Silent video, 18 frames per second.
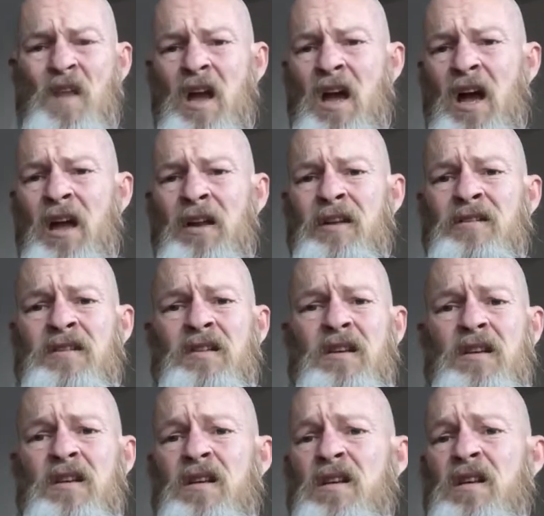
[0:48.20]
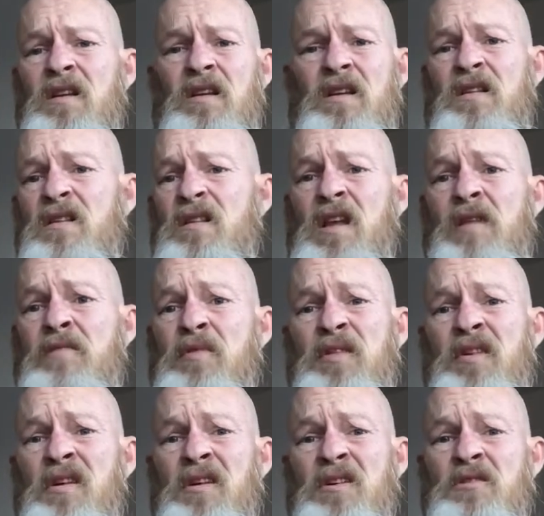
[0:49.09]
And
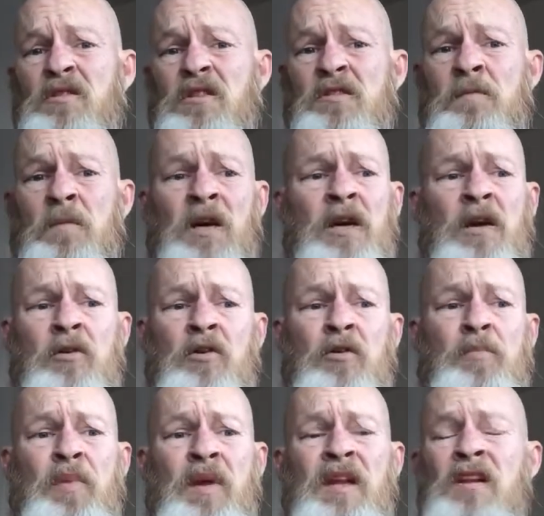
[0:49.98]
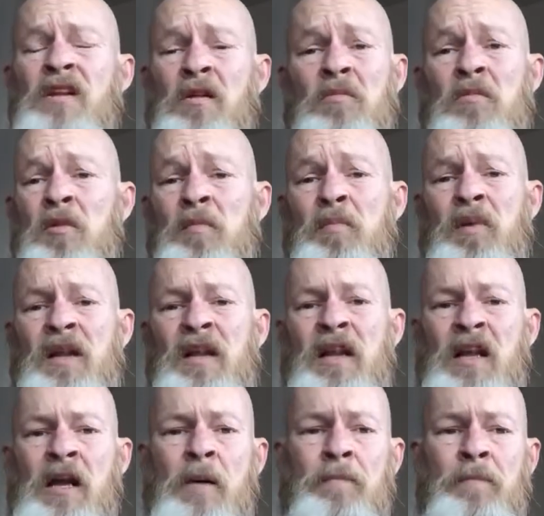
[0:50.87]
everything I do is my own opinion. I'm
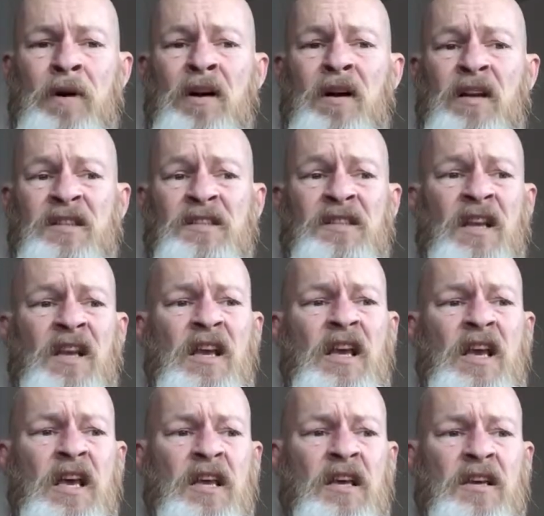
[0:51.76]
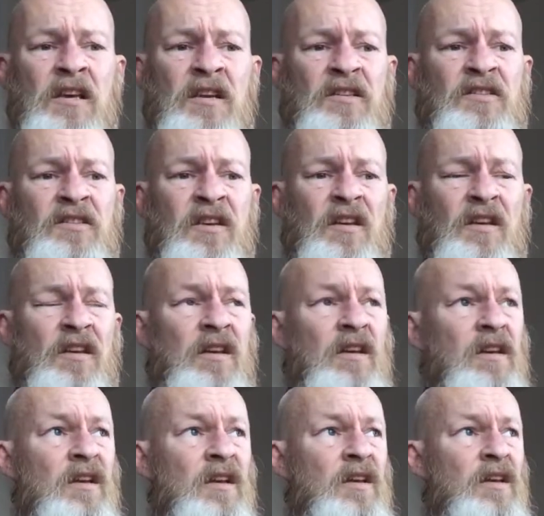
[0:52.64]
completely unbiased. Because
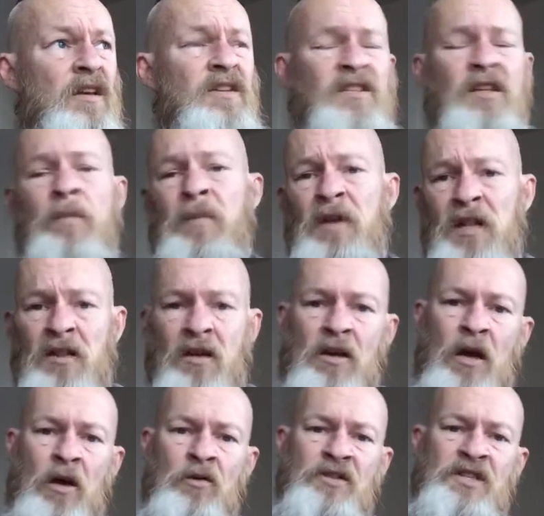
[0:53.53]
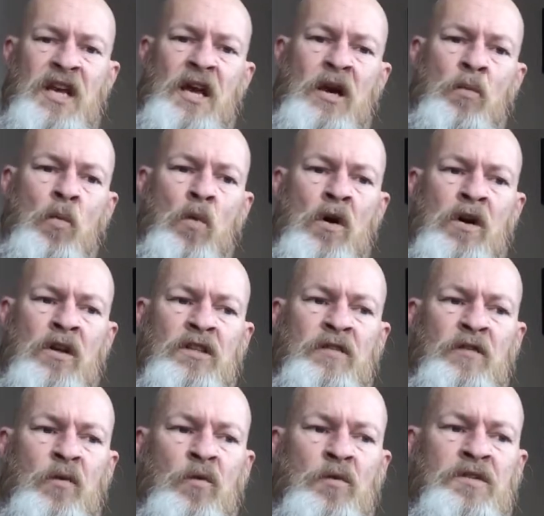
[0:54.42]
as somebody that goes out and
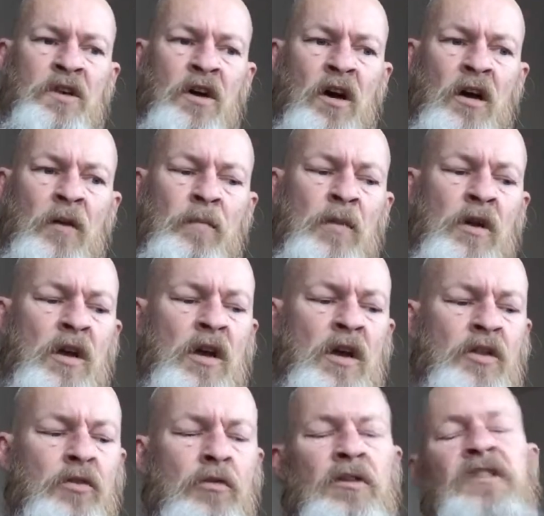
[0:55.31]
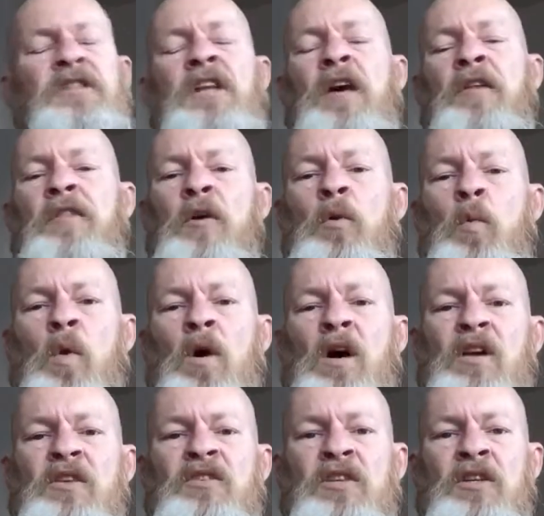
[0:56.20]
works full time, there is nothing
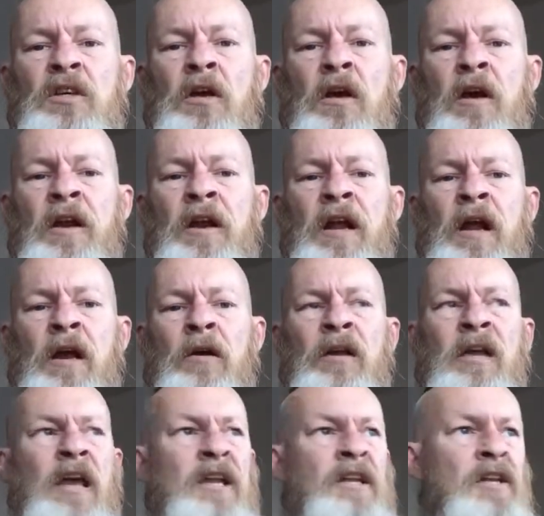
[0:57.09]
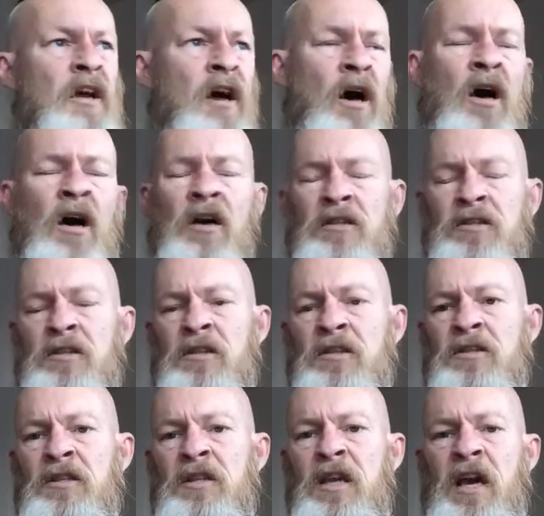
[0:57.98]
worse than going out, getting your
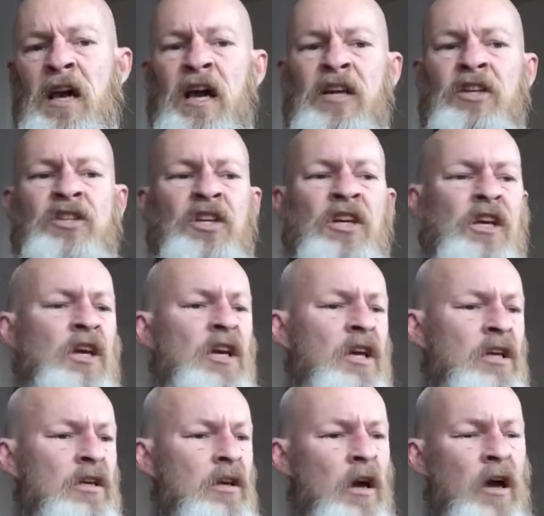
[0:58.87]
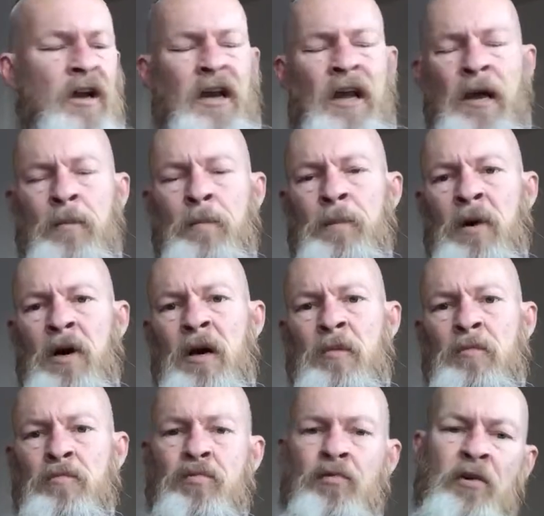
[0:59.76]
hard-earned cash and going out and
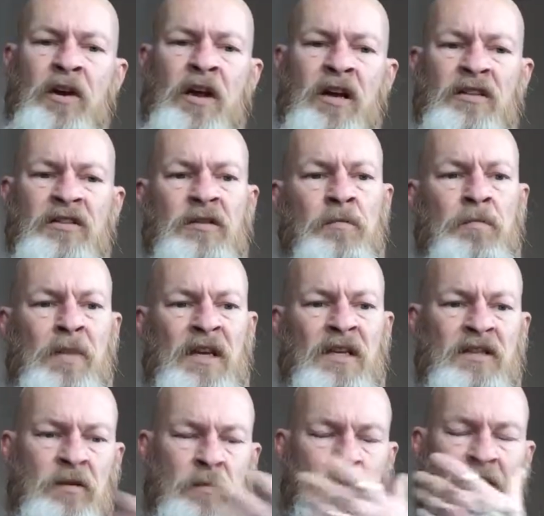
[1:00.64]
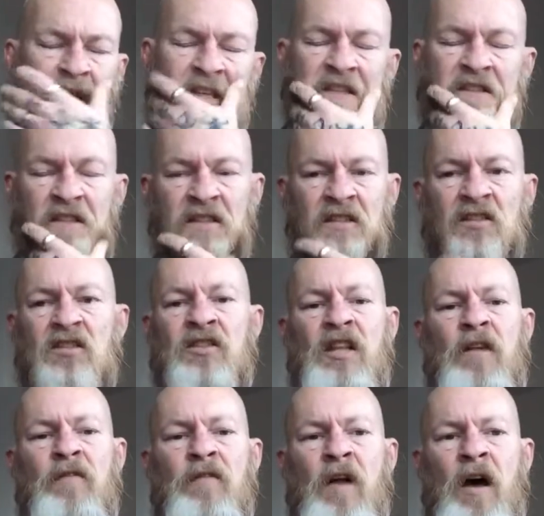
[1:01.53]
buying products and bits and pieces and
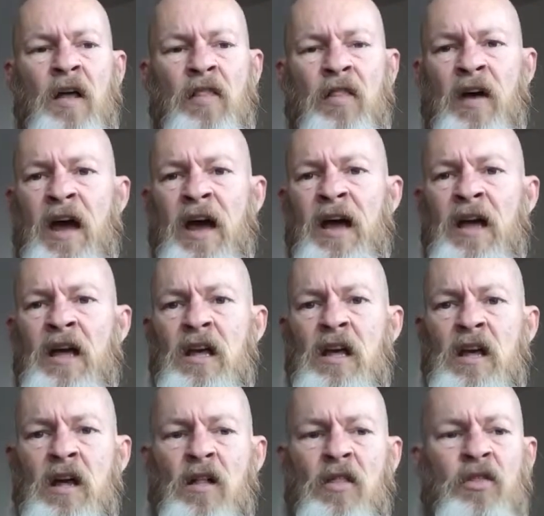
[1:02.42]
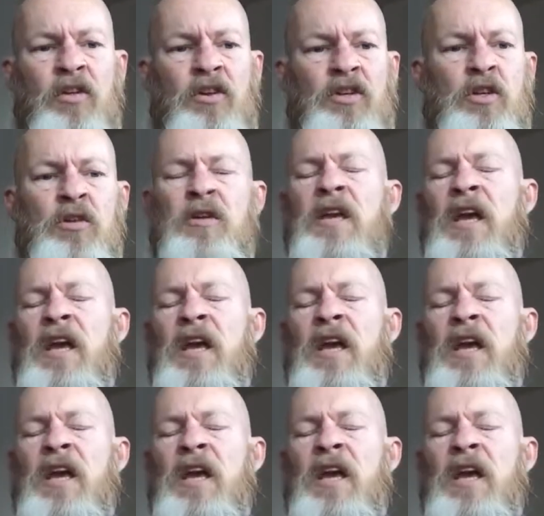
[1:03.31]
stuff like that, that you